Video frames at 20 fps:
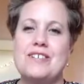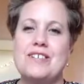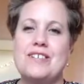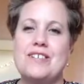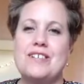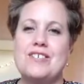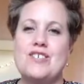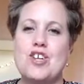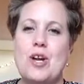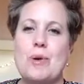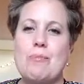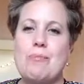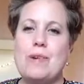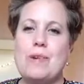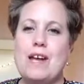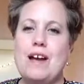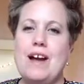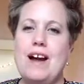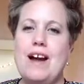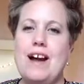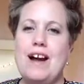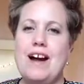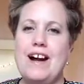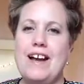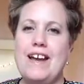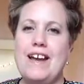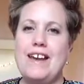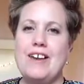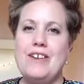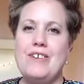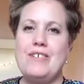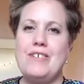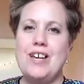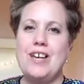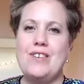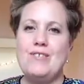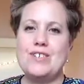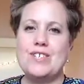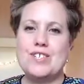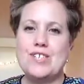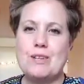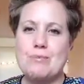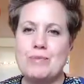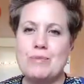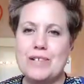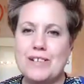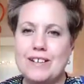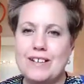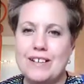Drop me a hi, whoever's jumping